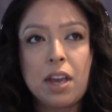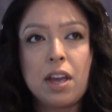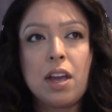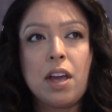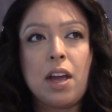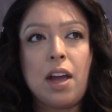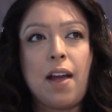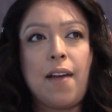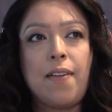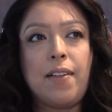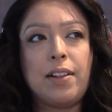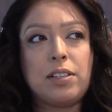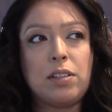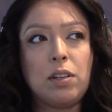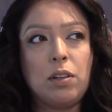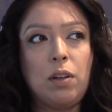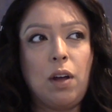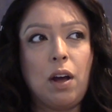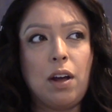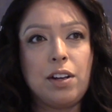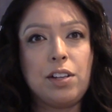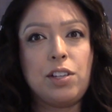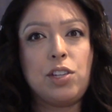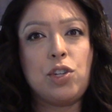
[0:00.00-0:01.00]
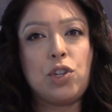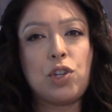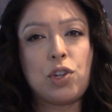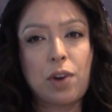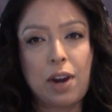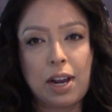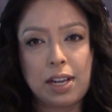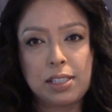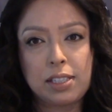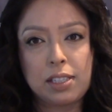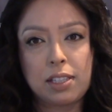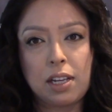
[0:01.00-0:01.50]
And that's a lot of
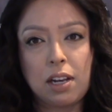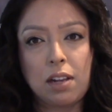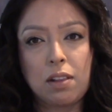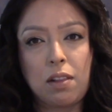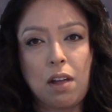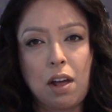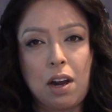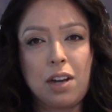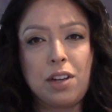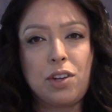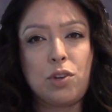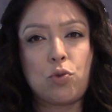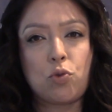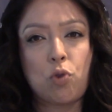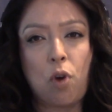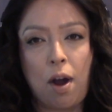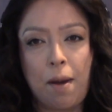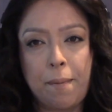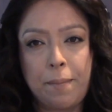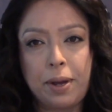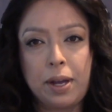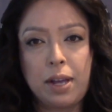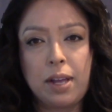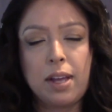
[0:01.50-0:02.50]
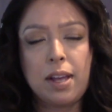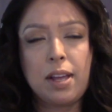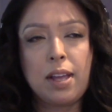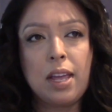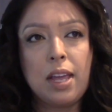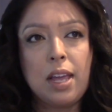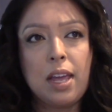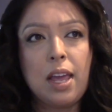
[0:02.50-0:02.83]
stress and a lot of drama.